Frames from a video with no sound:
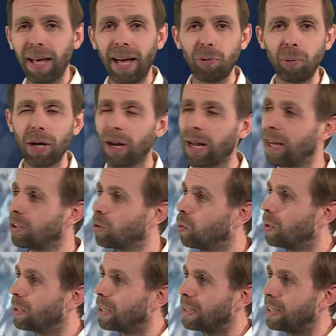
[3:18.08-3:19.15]
As we go down
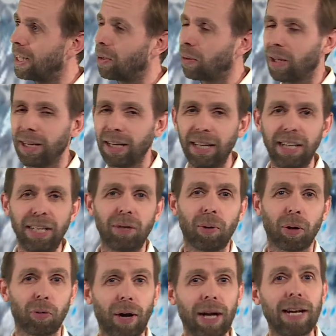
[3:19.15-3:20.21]
towards the South Island,
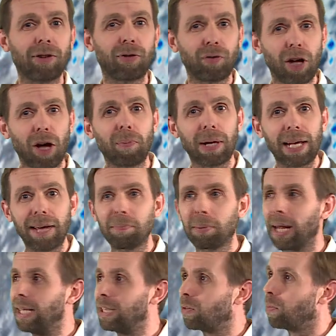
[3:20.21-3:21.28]
where the rain is firmly in
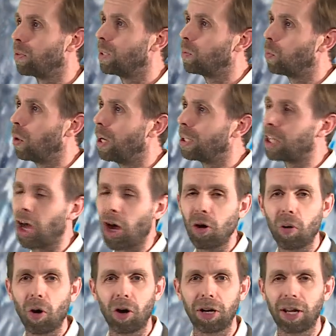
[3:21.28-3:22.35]
place from the word
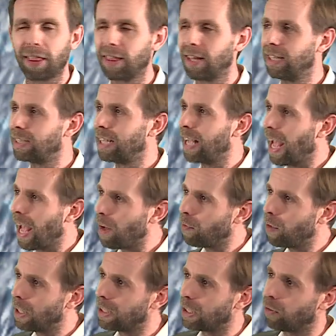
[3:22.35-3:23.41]
go on Thursday,
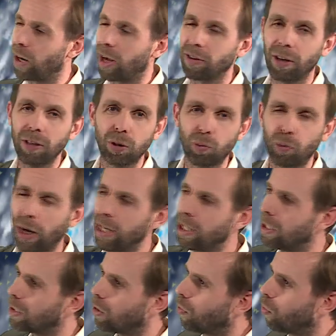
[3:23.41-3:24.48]
heaviest around those
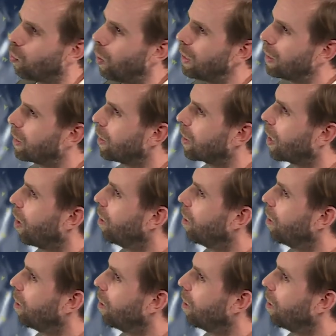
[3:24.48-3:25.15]
ranges on the western